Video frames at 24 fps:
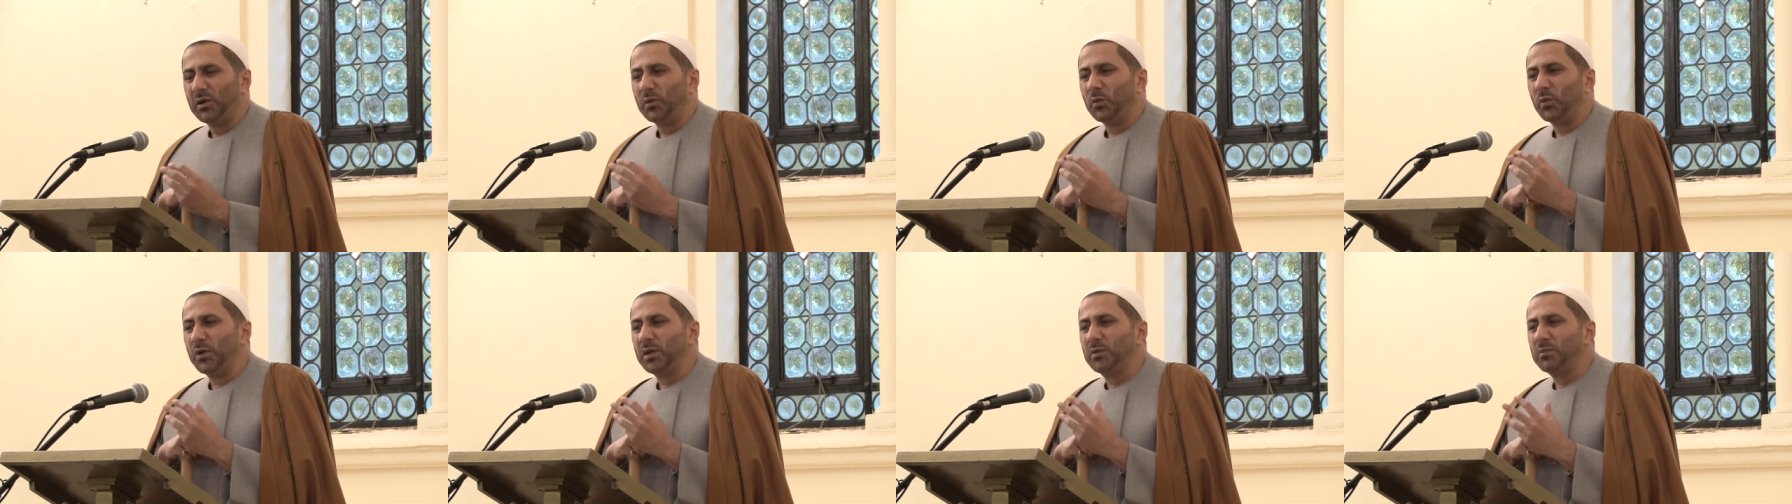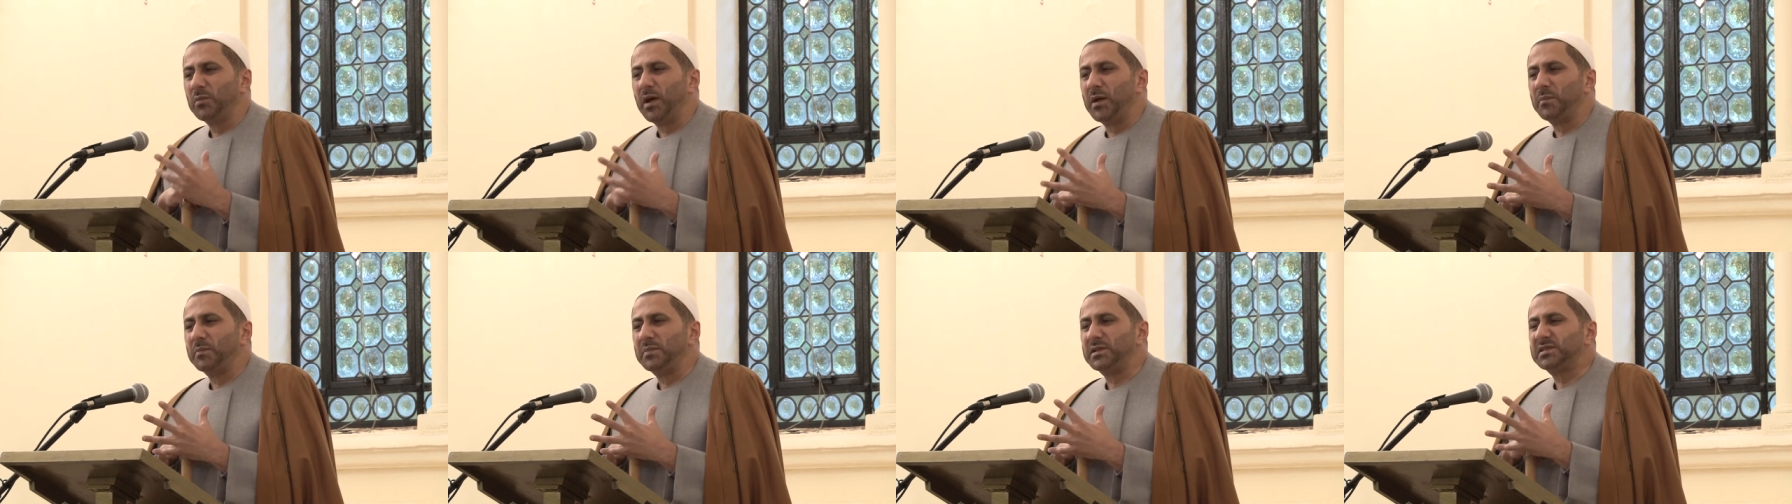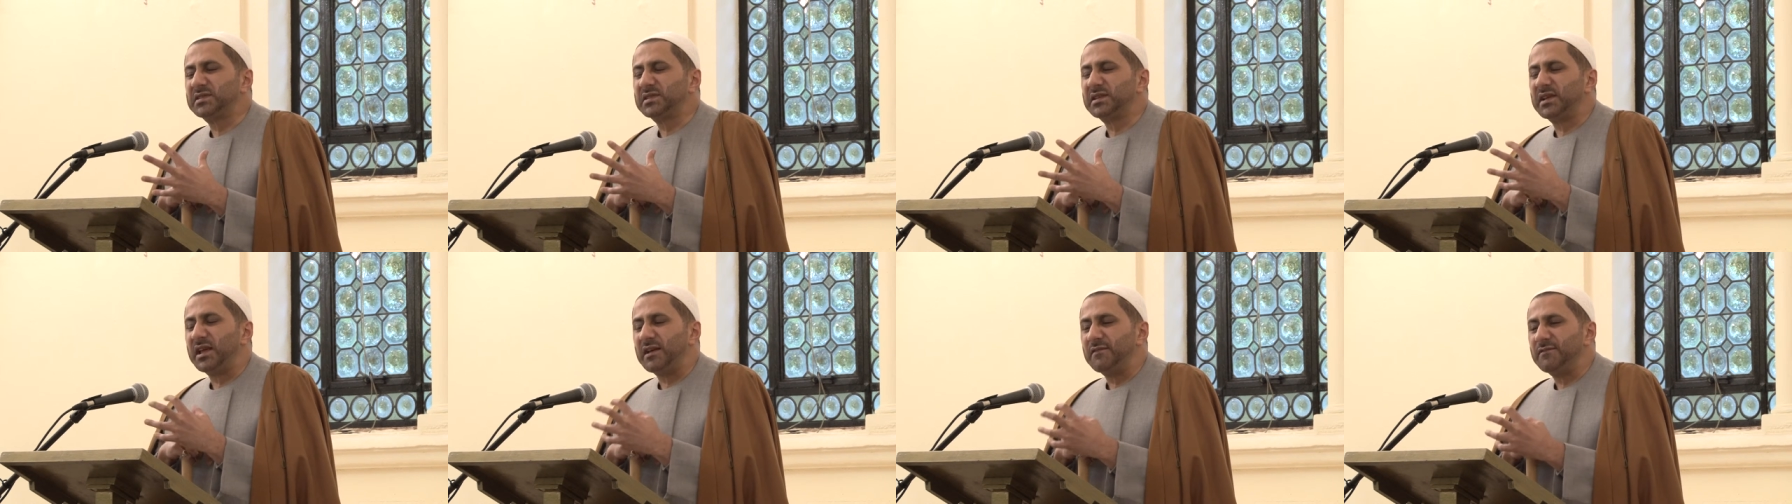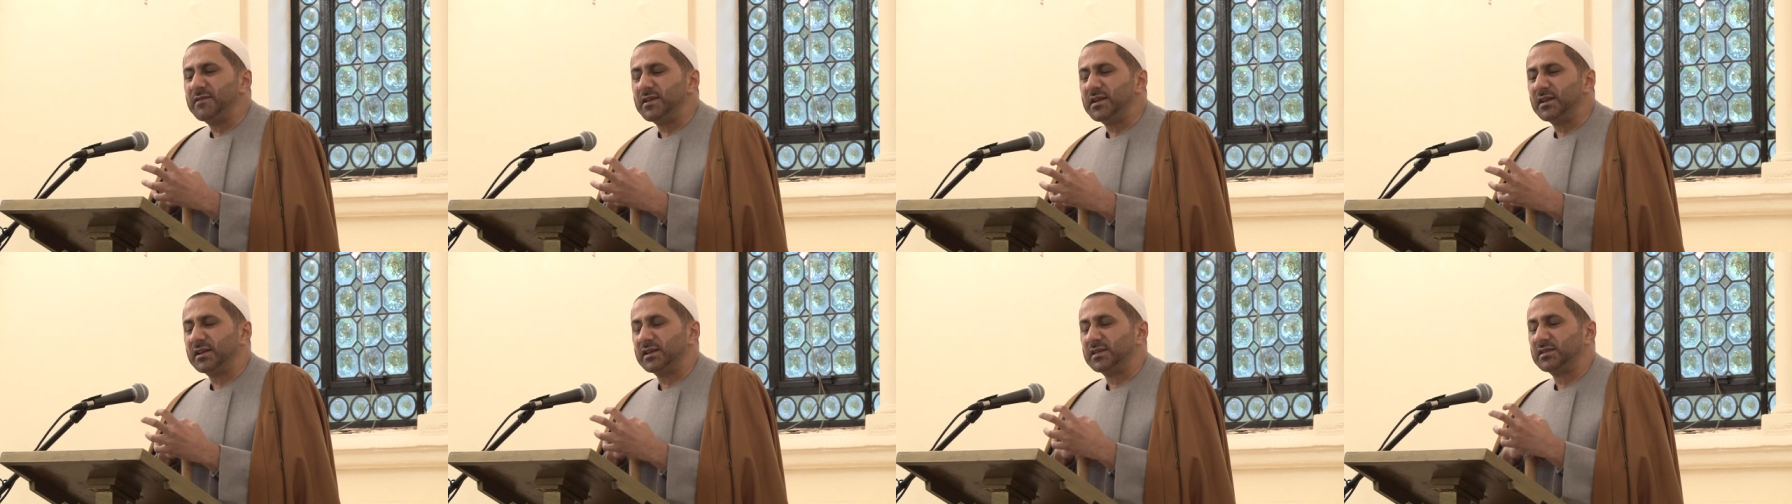with my
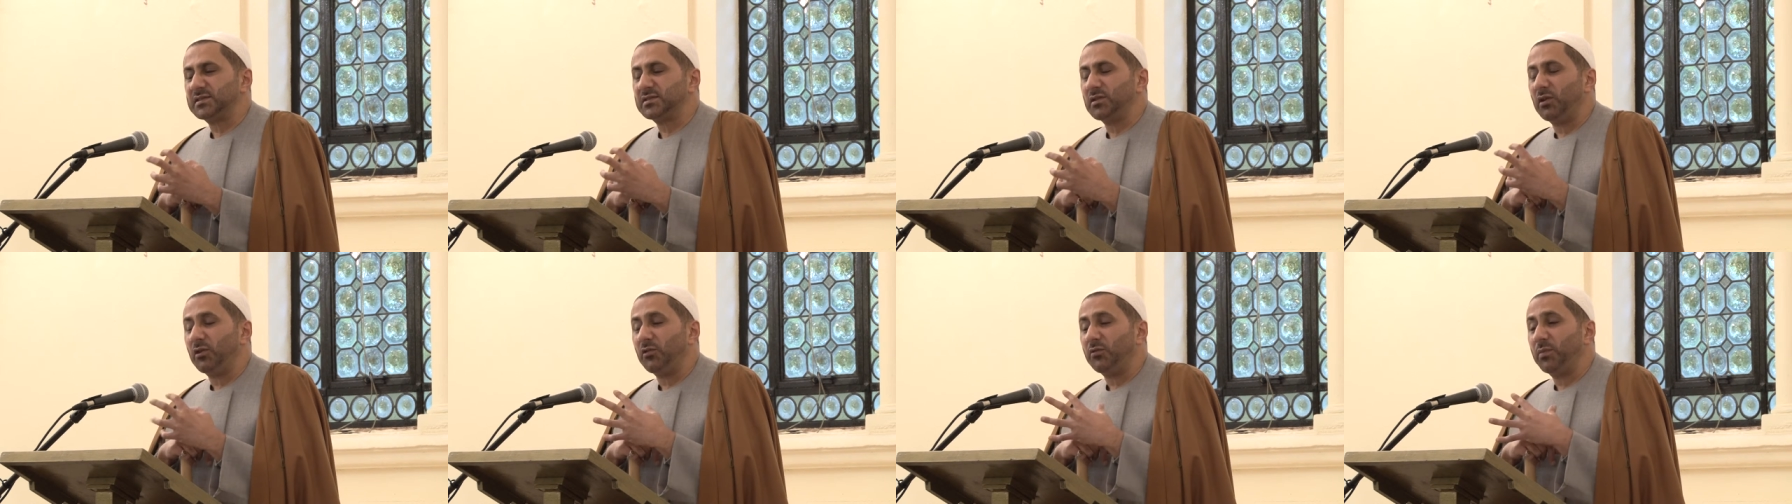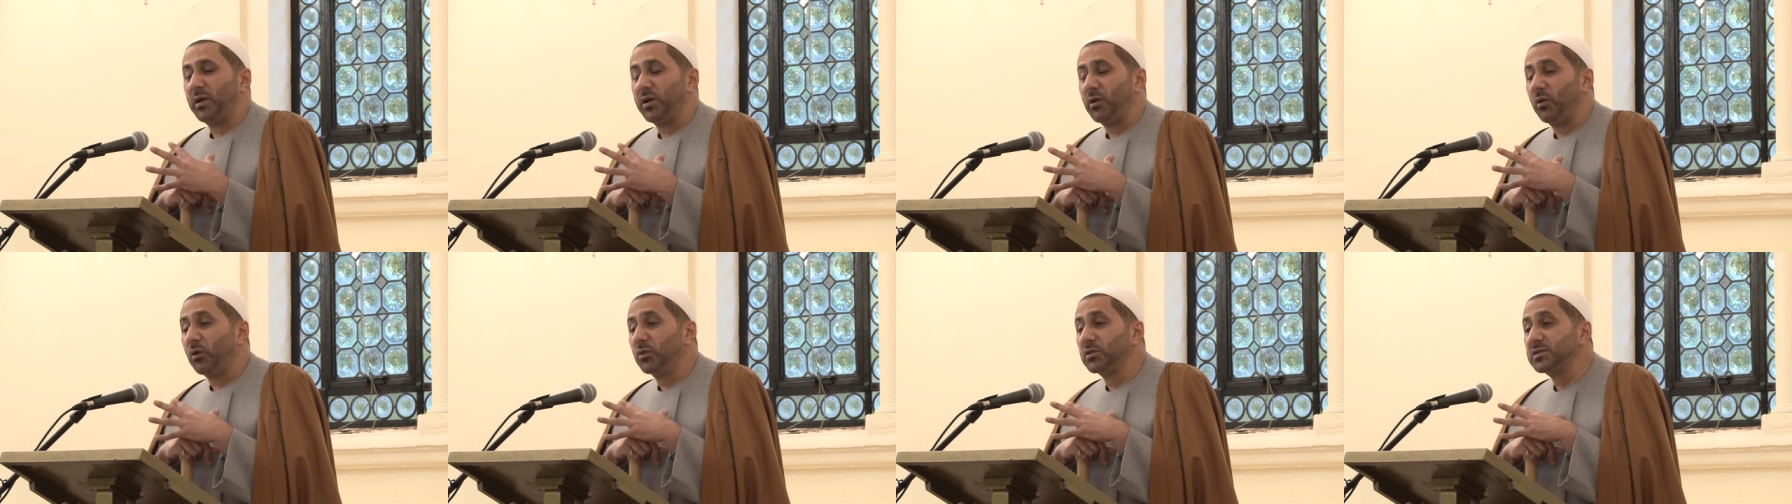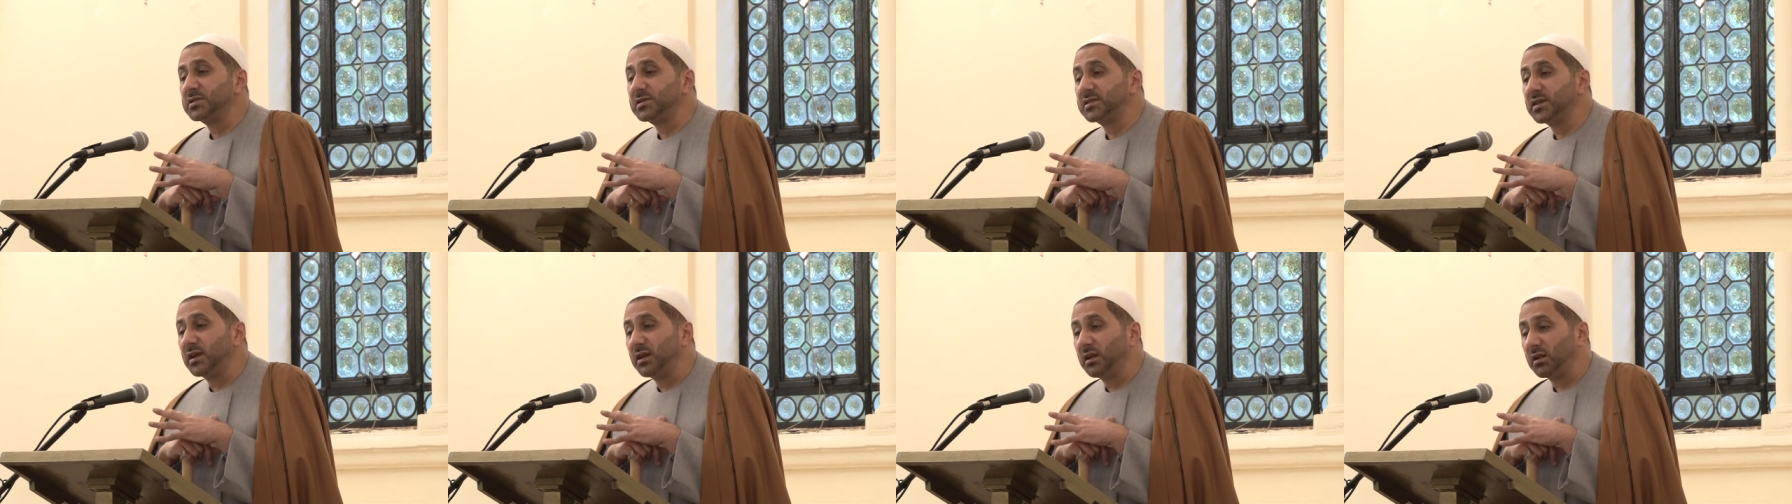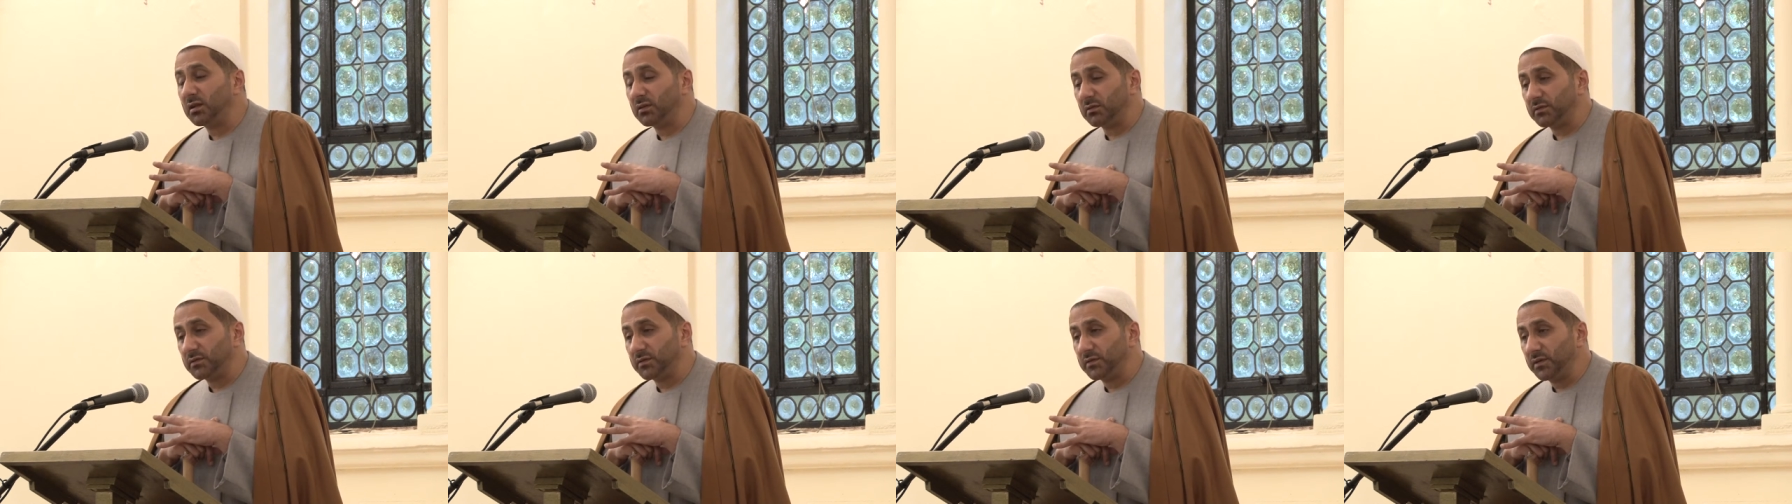misgivings of my own
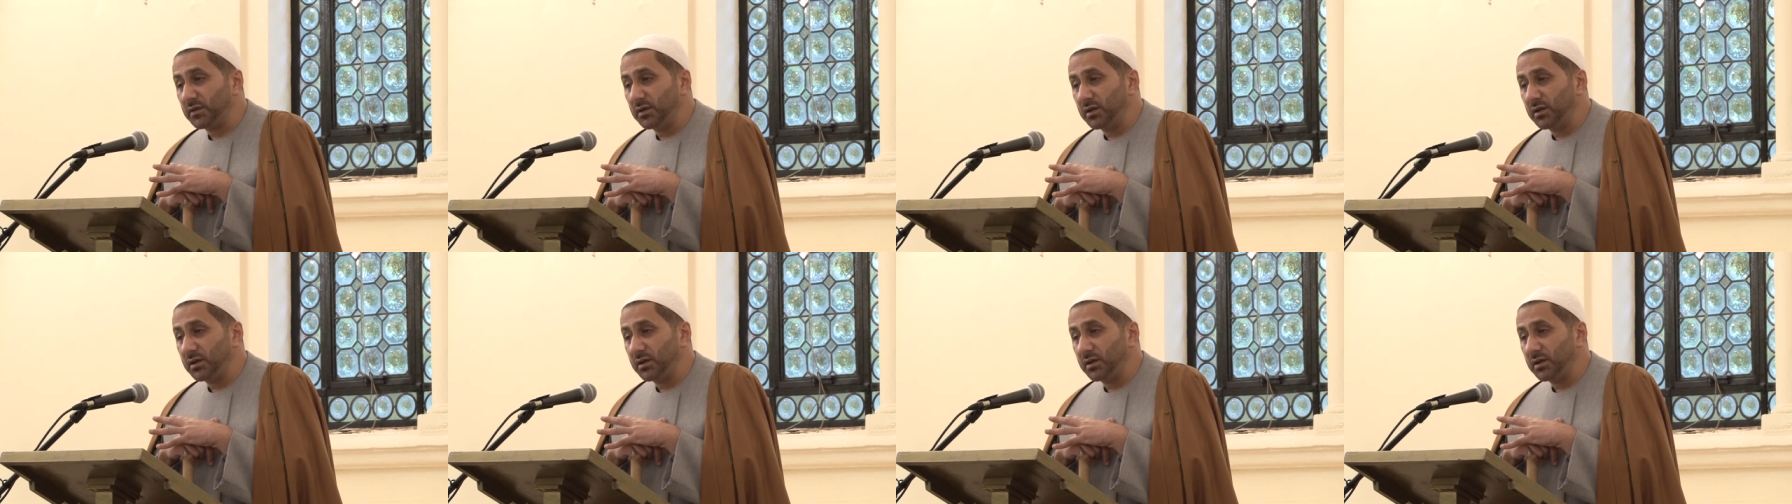self,